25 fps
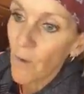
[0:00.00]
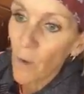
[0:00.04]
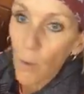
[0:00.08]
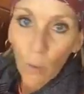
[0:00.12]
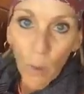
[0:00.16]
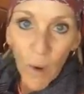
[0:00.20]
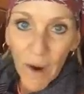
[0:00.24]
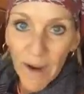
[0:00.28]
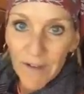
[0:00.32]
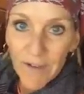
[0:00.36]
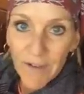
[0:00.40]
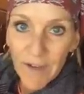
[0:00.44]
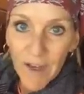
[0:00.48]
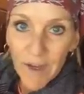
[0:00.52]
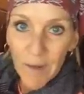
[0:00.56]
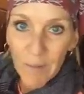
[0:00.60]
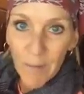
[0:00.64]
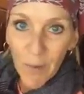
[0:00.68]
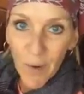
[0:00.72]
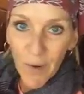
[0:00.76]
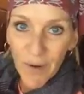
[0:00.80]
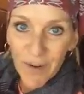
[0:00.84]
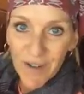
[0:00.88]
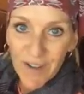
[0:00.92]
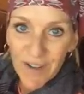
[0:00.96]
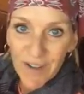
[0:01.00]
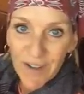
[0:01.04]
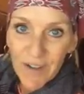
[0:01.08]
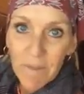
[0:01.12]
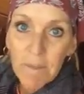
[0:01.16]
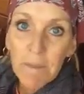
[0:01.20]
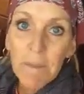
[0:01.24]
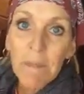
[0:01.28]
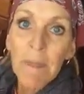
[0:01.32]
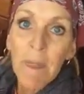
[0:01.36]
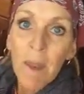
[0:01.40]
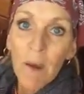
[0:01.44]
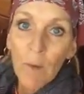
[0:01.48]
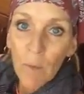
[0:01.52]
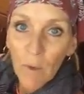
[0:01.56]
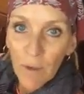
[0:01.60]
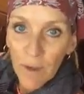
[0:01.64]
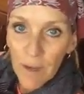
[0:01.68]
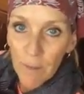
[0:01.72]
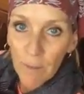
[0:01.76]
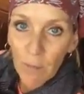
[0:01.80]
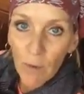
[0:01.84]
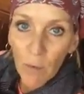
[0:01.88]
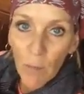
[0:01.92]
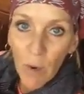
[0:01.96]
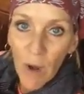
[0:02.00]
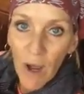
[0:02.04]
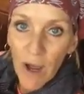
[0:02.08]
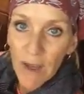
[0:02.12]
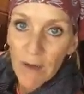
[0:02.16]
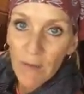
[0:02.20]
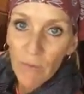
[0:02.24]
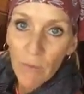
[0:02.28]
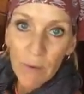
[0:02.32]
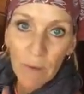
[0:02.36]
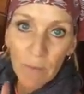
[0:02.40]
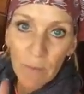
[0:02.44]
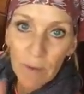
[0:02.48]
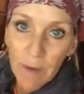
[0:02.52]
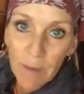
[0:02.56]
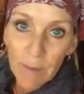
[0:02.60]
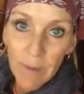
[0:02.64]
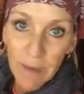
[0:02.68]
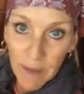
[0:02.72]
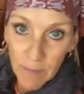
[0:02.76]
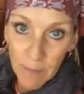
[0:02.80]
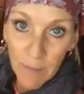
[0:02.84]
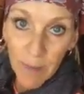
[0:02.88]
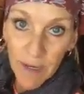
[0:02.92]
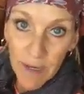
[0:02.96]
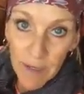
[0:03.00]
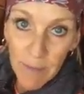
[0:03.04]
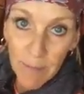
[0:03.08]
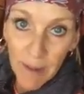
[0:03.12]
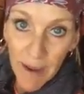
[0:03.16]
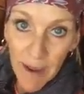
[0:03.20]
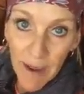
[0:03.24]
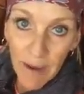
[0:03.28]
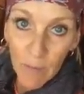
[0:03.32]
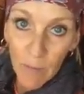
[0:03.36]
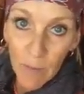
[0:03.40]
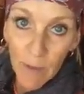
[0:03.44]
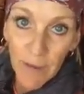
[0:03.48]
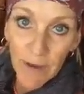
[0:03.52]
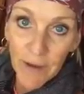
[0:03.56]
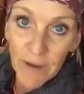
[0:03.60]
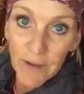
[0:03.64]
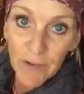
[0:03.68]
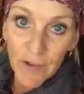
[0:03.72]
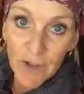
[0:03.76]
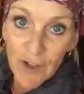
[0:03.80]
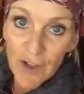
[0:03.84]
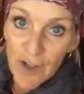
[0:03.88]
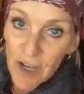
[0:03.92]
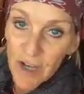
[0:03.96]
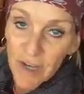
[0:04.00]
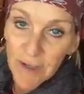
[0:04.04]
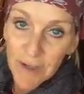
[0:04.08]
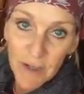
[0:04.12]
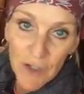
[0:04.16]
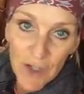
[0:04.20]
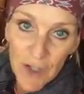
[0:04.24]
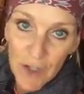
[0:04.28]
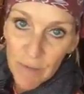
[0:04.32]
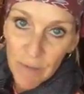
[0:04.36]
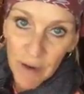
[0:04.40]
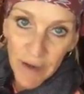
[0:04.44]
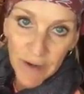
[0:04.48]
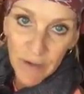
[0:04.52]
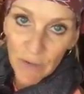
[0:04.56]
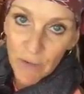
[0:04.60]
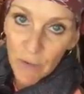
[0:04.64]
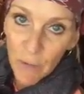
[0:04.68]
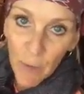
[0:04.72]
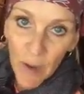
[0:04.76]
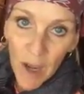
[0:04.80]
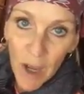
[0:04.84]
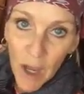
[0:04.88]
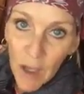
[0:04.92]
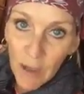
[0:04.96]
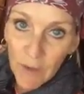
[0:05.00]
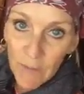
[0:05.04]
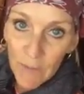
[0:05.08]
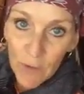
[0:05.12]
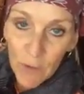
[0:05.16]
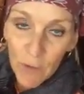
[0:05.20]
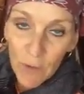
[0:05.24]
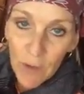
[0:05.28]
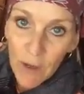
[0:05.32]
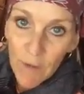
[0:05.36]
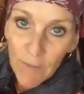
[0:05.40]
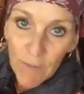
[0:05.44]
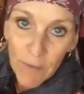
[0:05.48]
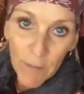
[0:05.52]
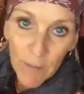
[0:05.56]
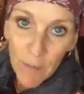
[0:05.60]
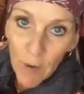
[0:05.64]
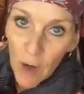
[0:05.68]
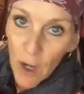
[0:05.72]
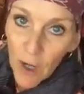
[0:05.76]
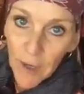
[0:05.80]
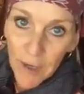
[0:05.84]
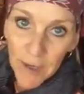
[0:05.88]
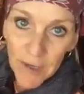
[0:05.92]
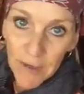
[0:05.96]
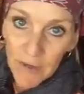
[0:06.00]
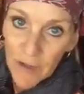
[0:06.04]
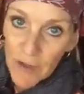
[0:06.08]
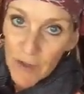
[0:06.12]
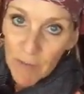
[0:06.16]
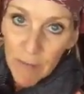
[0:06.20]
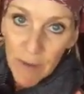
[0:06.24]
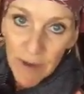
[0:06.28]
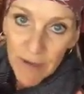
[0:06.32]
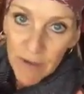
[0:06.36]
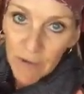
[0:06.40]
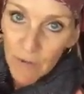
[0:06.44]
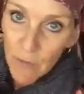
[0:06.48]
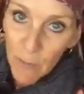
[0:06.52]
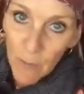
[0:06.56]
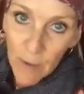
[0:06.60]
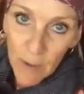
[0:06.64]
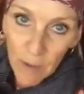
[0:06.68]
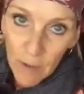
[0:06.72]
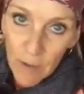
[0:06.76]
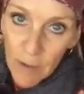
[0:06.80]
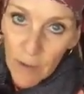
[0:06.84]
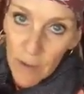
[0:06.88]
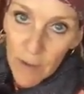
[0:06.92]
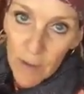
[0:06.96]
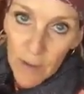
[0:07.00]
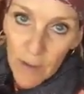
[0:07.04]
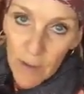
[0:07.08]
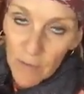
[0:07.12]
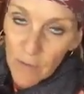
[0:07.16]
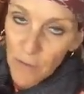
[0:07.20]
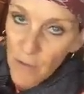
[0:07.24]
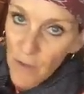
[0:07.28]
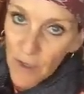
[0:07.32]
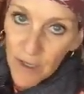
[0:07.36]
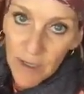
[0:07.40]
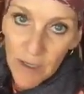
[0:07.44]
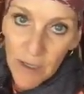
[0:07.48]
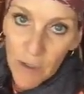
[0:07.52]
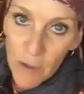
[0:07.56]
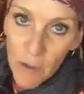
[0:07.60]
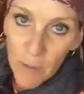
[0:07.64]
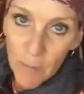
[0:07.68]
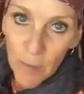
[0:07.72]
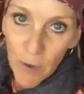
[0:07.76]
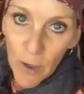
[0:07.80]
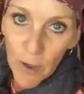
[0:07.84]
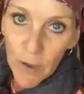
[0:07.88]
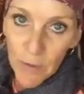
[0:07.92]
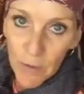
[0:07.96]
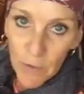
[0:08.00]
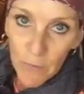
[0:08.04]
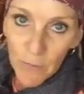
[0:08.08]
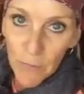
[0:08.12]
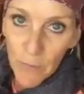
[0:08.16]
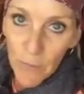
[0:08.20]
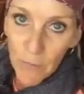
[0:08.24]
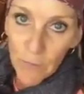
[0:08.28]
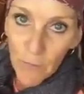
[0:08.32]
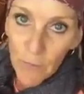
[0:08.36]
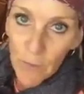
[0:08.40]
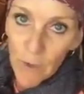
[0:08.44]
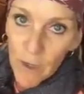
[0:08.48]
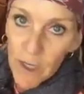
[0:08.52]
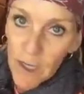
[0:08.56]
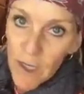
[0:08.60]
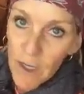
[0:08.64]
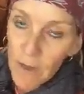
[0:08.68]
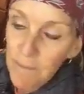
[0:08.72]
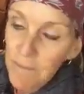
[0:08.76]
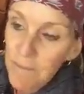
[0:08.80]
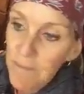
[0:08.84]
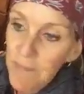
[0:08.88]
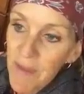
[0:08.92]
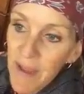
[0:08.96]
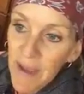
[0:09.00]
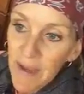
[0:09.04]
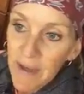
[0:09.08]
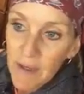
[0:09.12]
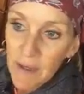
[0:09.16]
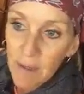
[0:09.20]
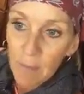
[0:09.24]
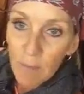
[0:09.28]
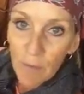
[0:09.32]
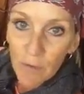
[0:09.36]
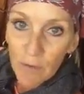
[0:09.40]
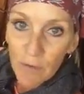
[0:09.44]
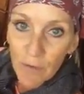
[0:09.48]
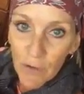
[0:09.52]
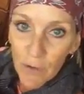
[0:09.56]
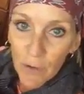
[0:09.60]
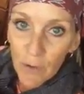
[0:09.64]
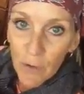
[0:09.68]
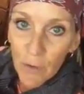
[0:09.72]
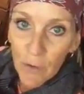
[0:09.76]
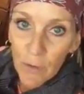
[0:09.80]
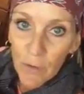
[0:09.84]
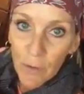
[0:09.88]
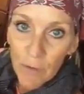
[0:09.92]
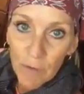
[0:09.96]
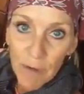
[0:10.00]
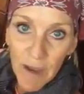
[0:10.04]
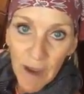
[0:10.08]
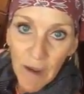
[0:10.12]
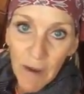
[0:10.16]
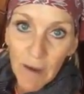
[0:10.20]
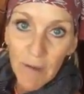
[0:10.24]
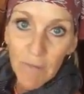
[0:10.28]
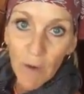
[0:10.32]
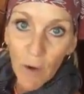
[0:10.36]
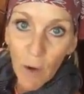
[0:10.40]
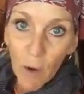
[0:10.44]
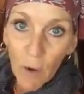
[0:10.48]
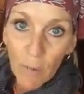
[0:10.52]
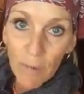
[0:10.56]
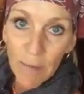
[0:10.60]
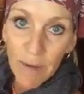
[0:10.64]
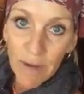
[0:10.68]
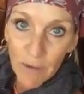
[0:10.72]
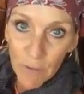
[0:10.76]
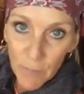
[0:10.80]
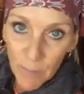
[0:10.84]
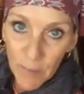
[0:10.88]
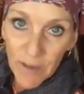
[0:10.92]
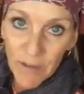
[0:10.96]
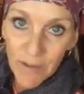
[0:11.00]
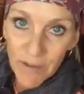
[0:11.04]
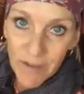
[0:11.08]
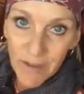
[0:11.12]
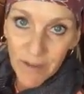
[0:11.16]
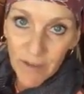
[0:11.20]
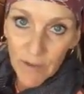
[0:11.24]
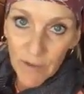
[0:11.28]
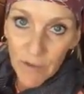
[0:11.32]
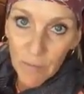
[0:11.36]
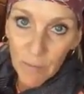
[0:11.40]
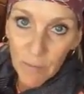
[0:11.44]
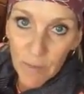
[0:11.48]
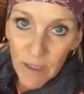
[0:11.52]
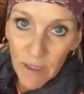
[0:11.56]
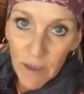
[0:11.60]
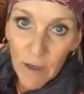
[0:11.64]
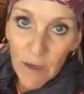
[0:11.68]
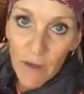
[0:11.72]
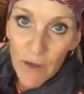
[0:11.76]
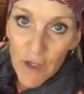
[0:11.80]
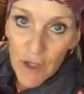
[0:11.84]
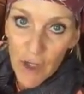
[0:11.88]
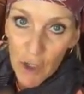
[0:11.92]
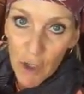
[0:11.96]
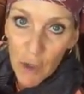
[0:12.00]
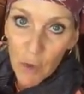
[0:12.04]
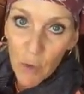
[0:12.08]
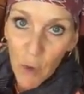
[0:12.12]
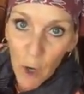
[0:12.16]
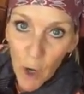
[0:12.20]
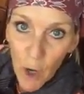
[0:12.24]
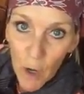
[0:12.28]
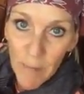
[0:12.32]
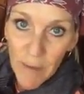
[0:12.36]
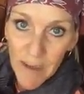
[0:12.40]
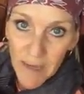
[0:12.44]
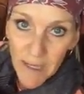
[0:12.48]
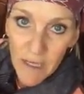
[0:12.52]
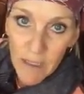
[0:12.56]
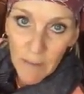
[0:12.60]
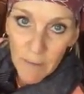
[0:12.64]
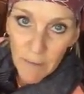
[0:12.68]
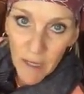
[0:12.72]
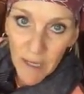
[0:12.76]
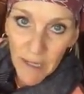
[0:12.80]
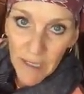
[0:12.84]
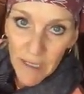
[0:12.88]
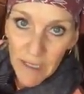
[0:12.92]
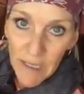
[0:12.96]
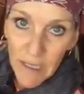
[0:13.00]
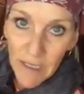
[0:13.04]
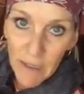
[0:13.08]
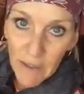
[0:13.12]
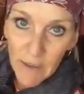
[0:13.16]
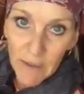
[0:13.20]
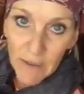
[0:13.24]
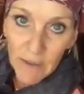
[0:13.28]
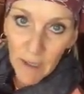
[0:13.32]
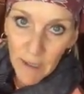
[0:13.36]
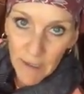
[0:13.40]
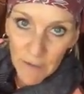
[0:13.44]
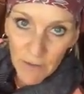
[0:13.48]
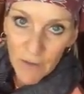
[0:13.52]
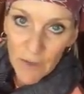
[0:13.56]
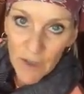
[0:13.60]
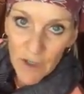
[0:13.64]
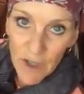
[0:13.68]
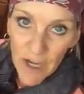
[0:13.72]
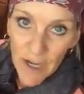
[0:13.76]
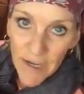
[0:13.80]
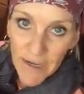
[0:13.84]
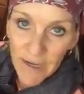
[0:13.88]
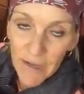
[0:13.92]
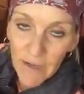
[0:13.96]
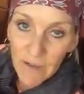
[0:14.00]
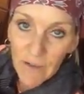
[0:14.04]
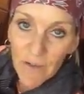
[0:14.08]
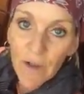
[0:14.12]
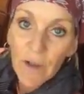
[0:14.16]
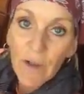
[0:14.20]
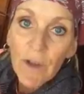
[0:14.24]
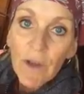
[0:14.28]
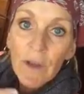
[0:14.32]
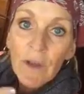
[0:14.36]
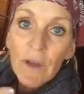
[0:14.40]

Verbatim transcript: Why is that important? Well, number one, we want to make money back with Isagenics. You might as well, if you love the product, you might as well try to get your products for free. And number two, you now have a home based business because you are making money in Isagenics.